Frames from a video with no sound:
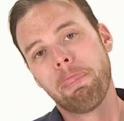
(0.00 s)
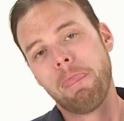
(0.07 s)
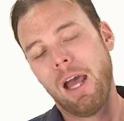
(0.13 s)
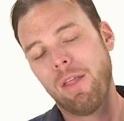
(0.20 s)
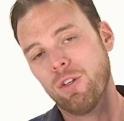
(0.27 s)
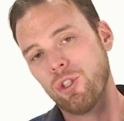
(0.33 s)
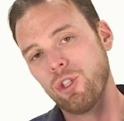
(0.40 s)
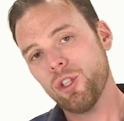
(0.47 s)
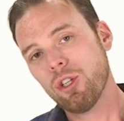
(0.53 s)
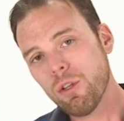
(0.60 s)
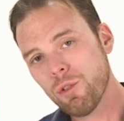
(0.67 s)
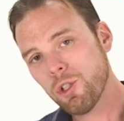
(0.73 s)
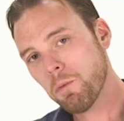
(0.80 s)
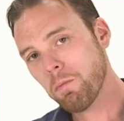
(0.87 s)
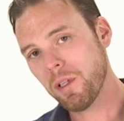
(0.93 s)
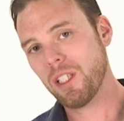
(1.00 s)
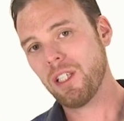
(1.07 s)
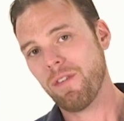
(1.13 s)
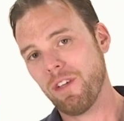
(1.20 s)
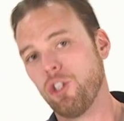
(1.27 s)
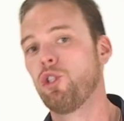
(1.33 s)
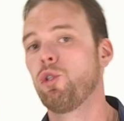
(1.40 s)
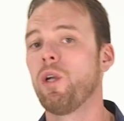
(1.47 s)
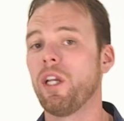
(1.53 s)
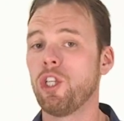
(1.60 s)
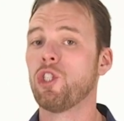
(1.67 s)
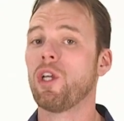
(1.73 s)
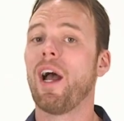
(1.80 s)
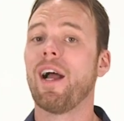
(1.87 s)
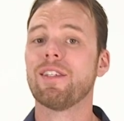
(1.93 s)
And there's two specific trick
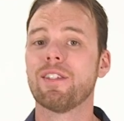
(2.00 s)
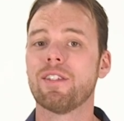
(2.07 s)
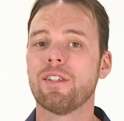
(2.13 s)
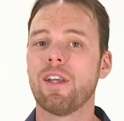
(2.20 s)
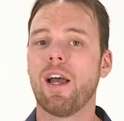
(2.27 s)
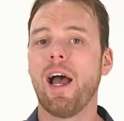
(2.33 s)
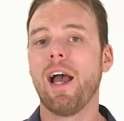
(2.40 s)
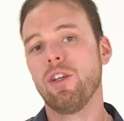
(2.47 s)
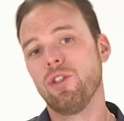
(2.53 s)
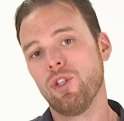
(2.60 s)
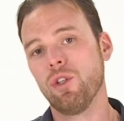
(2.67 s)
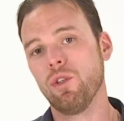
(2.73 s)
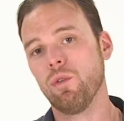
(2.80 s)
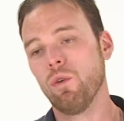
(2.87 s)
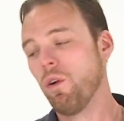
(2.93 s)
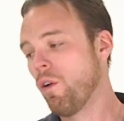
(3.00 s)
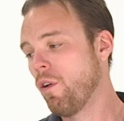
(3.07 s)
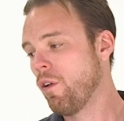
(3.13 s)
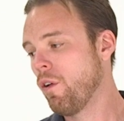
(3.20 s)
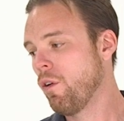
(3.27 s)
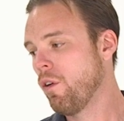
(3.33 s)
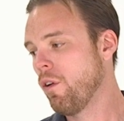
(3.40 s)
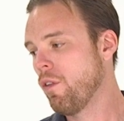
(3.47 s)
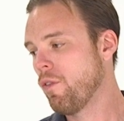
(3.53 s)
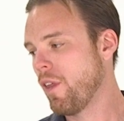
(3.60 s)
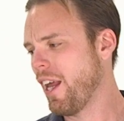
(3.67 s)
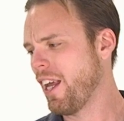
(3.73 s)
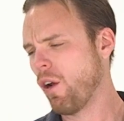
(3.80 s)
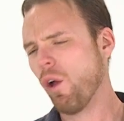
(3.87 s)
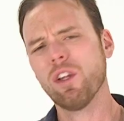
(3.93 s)
shots I do that
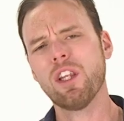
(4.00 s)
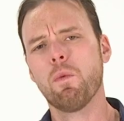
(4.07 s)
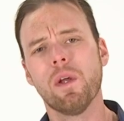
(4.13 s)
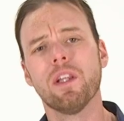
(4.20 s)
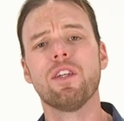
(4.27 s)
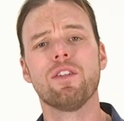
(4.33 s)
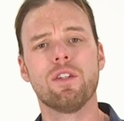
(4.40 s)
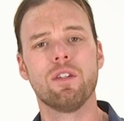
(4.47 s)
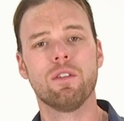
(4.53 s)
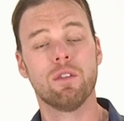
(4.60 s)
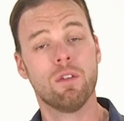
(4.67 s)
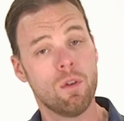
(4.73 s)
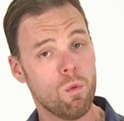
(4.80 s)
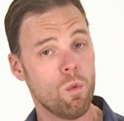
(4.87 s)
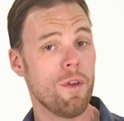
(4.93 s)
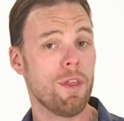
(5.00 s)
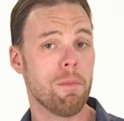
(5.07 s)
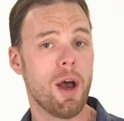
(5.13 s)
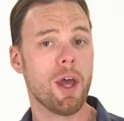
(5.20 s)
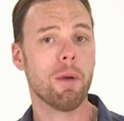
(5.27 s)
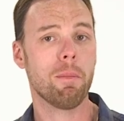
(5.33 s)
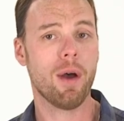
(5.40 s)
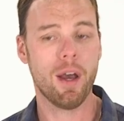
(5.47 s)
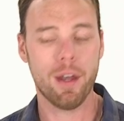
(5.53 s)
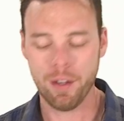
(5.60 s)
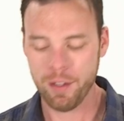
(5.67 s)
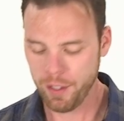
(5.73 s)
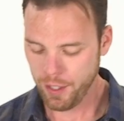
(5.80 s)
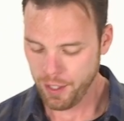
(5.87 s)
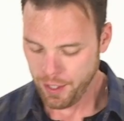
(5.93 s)
I can only really do with a monopod.
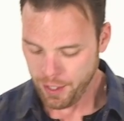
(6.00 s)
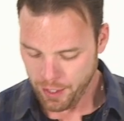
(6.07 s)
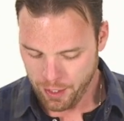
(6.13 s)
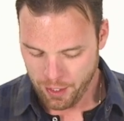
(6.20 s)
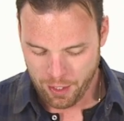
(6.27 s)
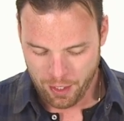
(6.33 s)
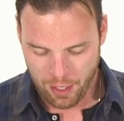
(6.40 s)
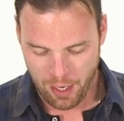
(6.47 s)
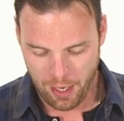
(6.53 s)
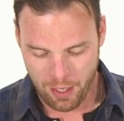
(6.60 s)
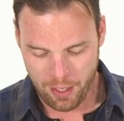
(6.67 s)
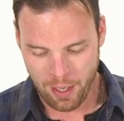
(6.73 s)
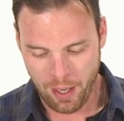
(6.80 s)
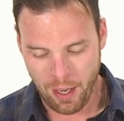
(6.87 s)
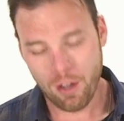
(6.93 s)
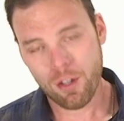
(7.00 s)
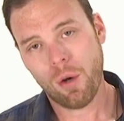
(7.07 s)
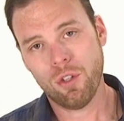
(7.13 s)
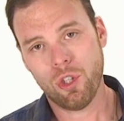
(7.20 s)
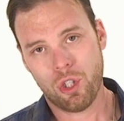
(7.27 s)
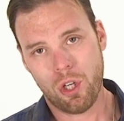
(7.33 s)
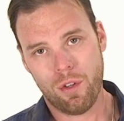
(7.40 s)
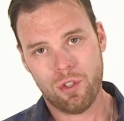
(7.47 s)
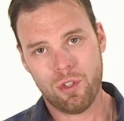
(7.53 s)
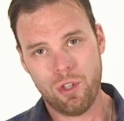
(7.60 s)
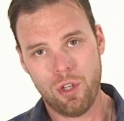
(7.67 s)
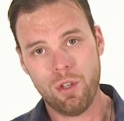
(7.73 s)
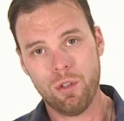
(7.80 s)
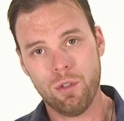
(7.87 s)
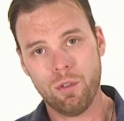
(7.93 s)
And I'll go ahead and show those
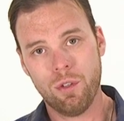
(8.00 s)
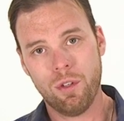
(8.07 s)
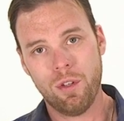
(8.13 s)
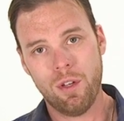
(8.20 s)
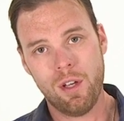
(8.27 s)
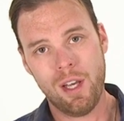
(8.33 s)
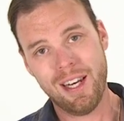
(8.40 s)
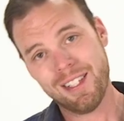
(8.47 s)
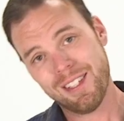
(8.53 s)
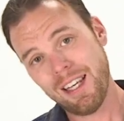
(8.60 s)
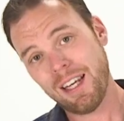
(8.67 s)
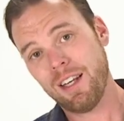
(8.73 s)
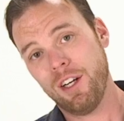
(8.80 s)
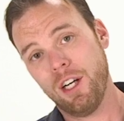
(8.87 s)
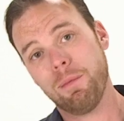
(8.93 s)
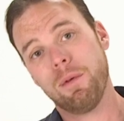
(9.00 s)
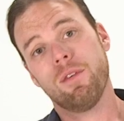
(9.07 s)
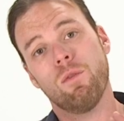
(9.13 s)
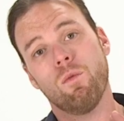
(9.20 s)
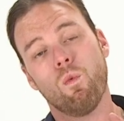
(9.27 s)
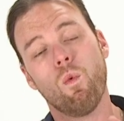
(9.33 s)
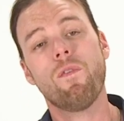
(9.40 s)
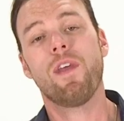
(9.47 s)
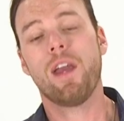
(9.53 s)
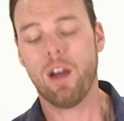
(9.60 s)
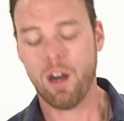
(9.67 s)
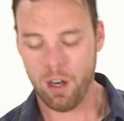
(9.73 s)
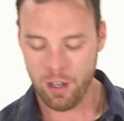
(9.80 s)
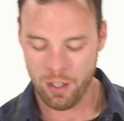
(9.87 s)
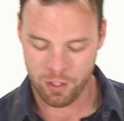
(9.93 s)
to you in a second here, but what they
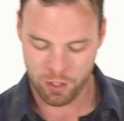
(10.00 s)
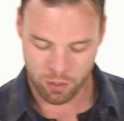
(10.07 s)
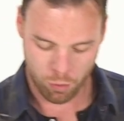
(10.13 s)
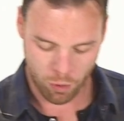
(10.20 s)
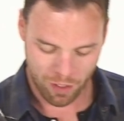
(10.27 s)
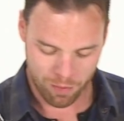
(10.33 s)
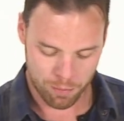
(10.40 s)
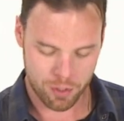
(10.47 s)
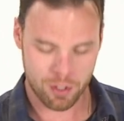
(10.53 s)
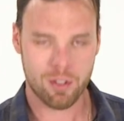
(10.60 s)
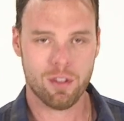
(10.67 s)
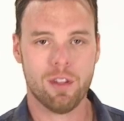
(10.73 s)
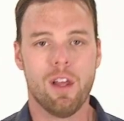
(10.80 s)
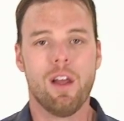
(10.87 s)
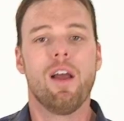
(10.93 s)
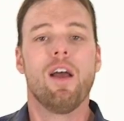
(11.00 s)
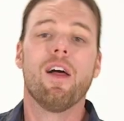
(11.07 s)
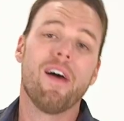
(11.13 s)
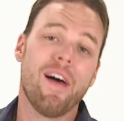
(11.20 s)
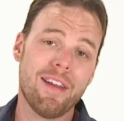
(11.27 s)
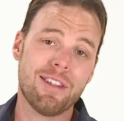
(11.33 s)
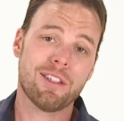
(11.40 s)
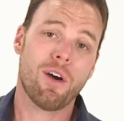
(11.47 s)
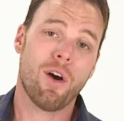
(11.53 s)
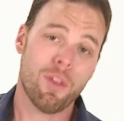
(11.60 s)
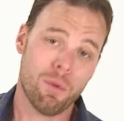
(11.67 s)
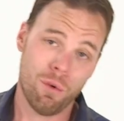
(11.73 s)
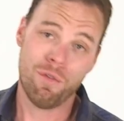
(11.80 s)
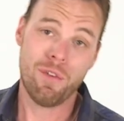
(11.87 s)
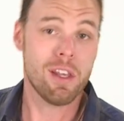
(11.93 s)
are is, one of them's I like to call
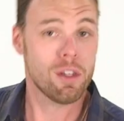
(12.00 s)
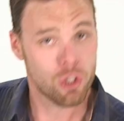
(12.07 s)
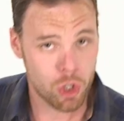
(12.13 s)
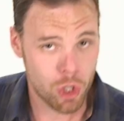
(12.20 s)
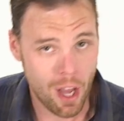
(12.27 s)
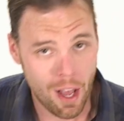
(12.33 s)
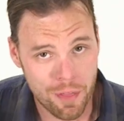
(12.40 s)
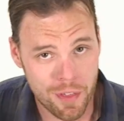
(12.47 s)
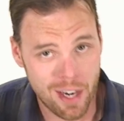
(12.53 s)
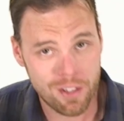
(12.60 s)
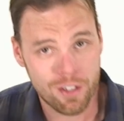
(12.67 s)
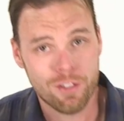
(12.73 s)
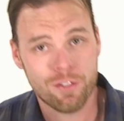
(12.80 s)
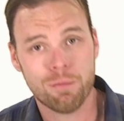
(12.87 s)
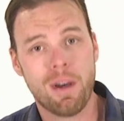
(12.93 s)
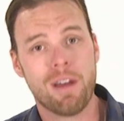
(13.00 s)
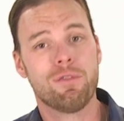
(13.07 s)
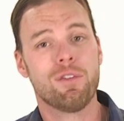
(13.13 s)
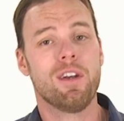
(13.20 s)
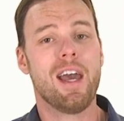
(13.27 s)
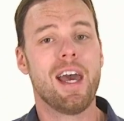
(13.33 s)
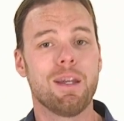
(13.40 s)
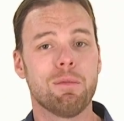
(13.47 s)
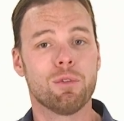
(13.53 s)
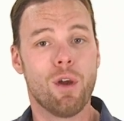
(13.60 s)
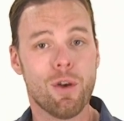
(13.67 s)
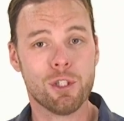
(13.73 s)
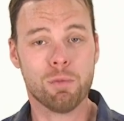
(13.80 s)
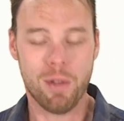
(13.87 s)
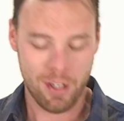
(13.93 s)
the reveal shot that I learned from my friend Adam
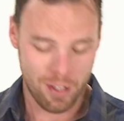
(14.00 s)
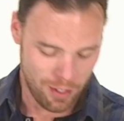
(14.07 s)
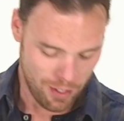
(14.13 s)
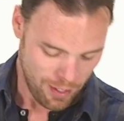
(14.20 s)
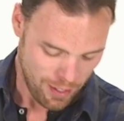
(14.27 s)
Grossman.